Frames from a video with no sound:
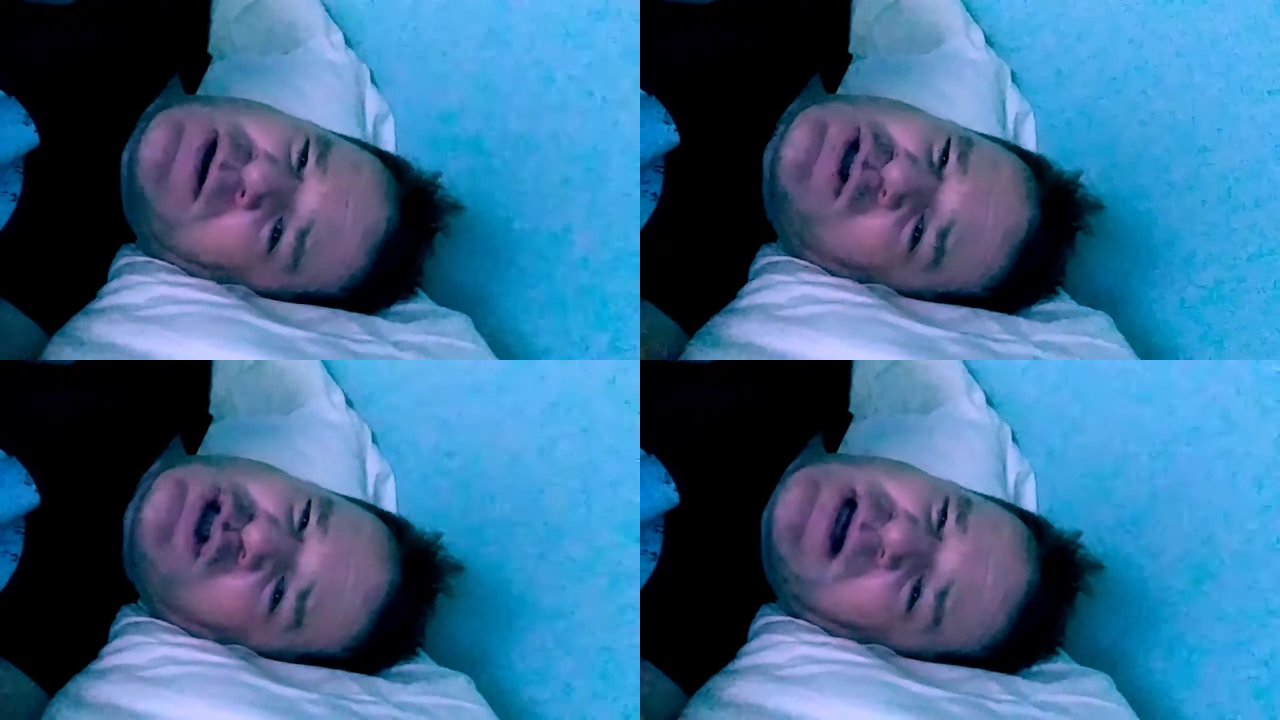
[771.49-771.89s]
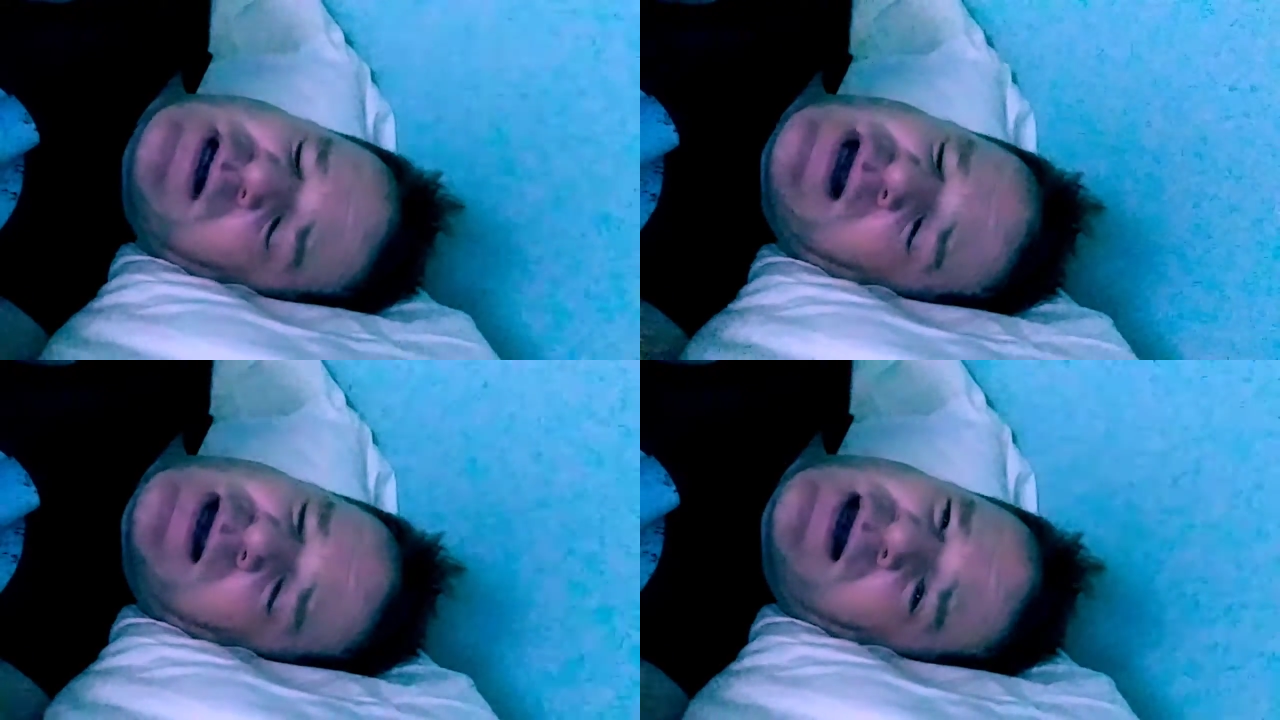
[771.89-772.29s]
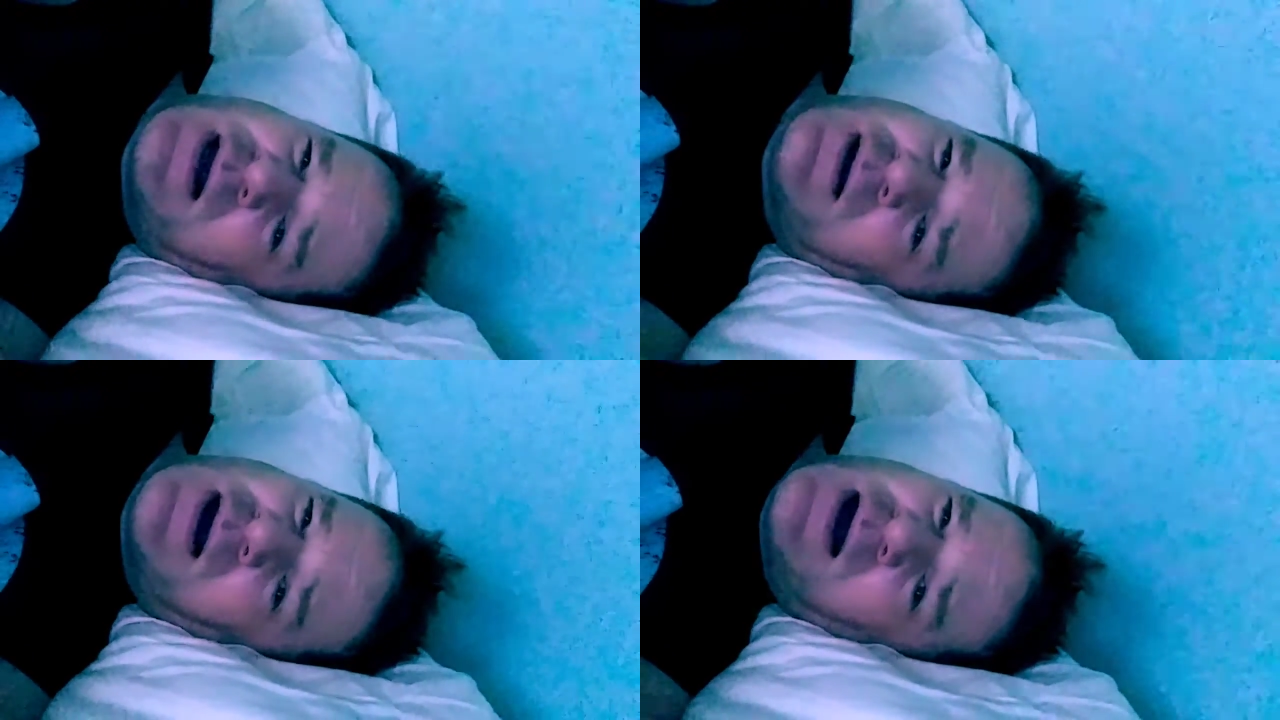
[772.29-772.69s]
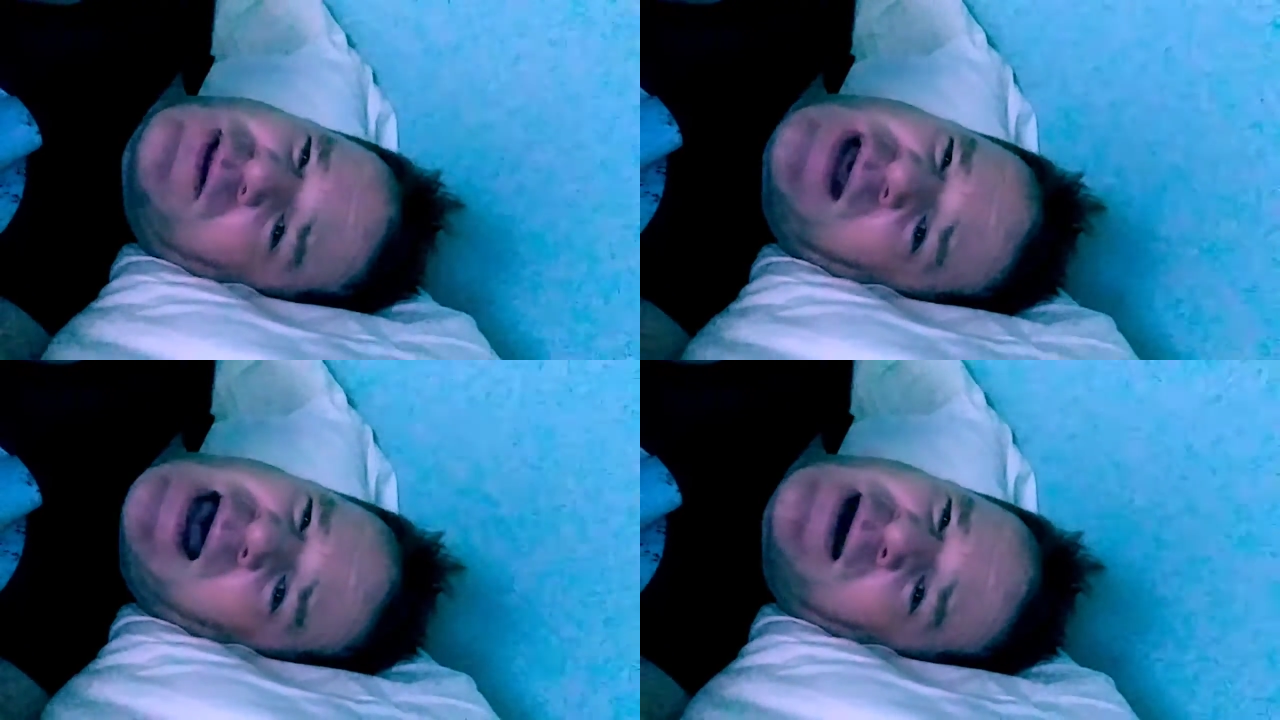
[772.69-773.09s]
shit kicking.
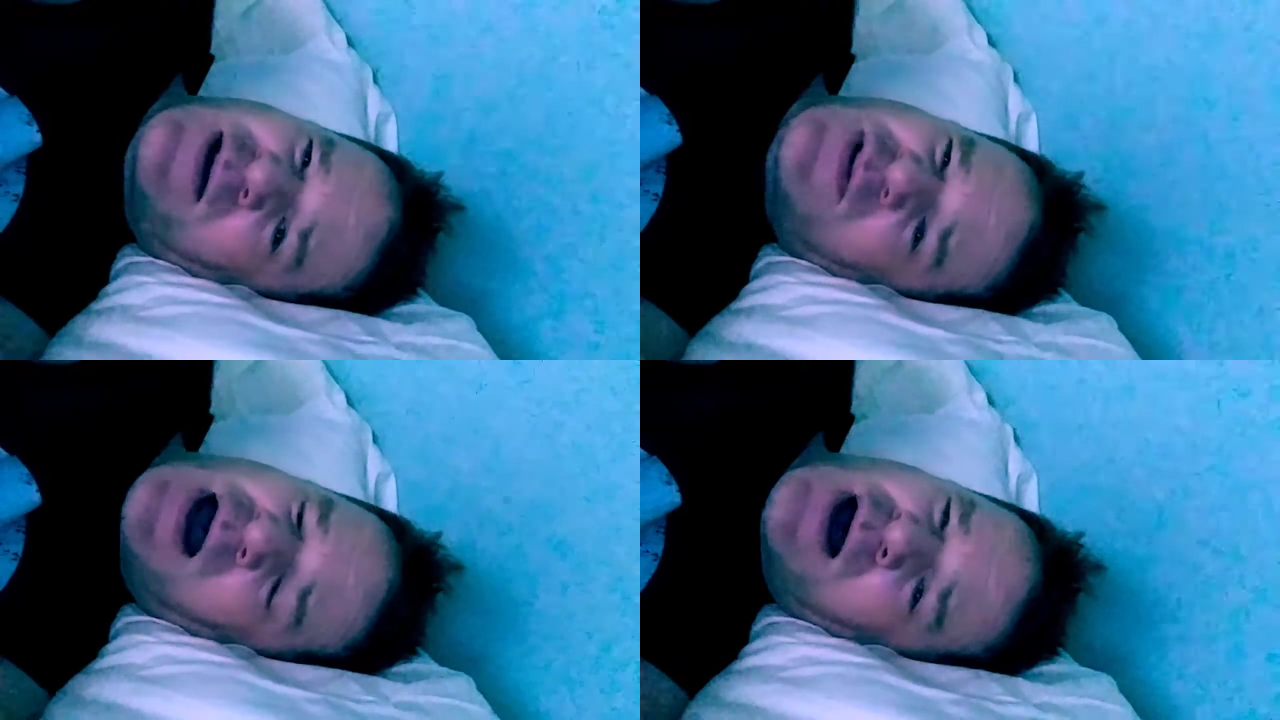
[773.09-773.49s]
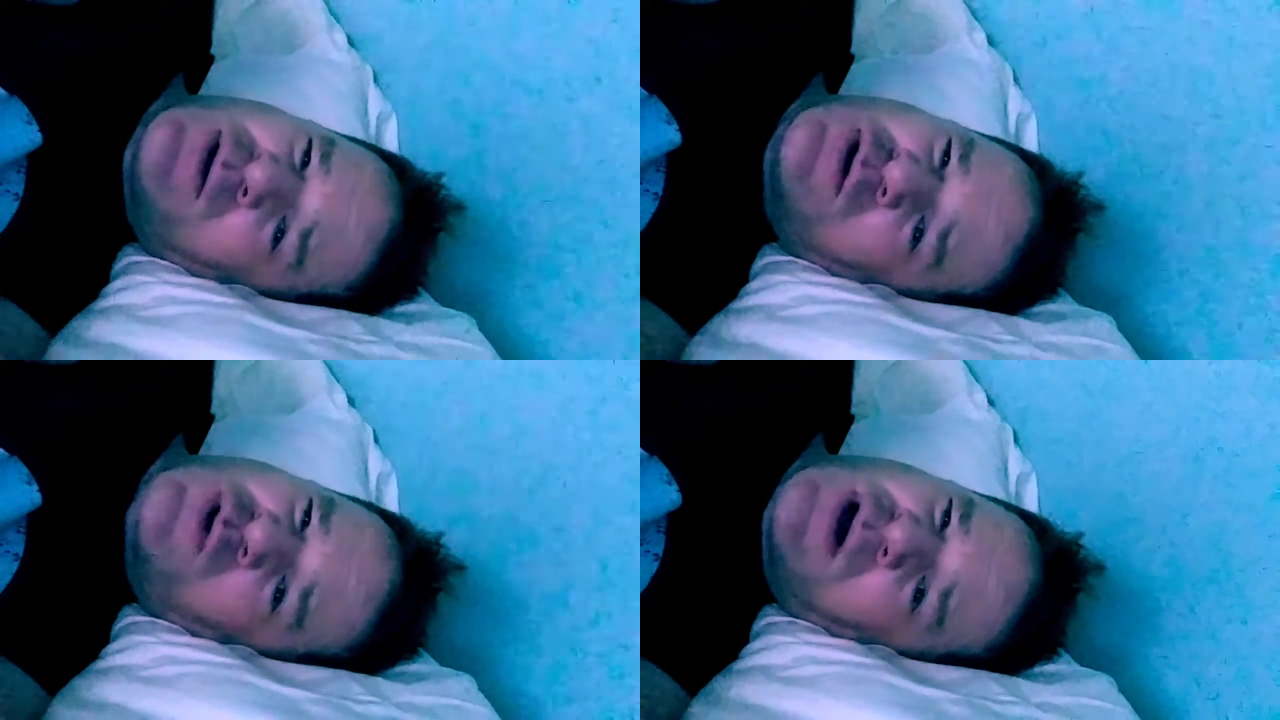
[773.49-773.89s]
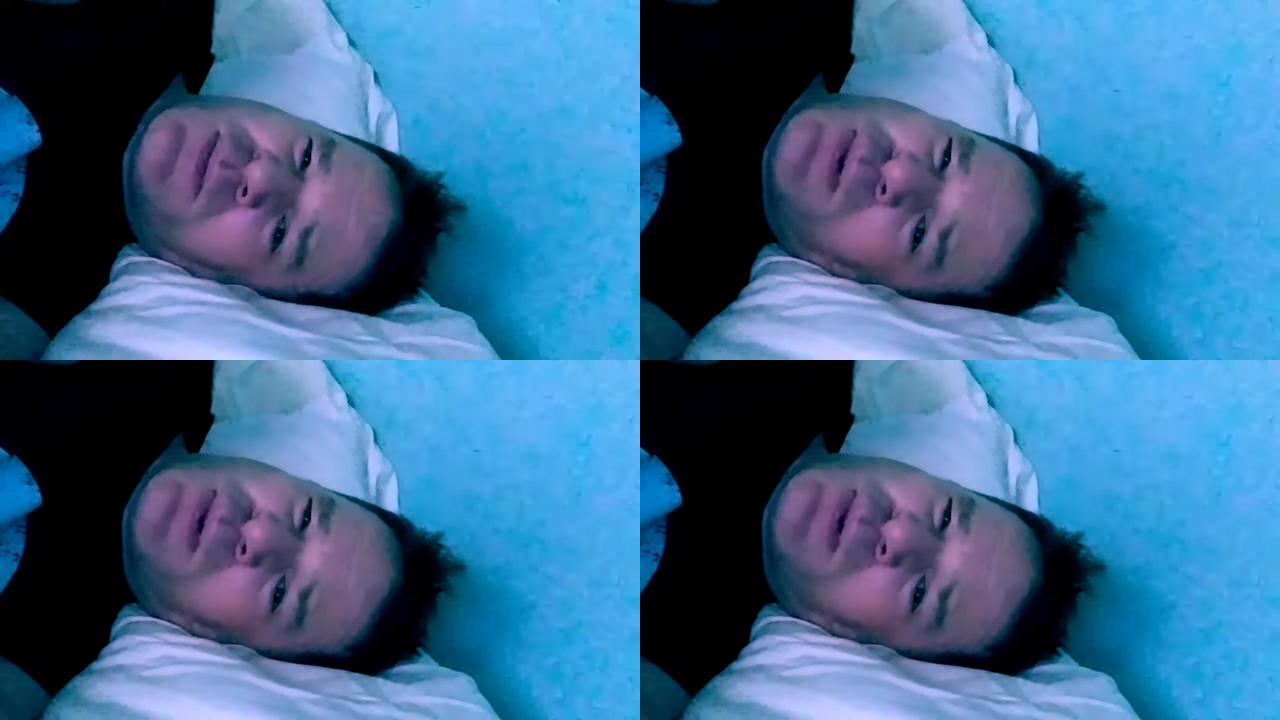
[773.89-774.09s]
That is how you treat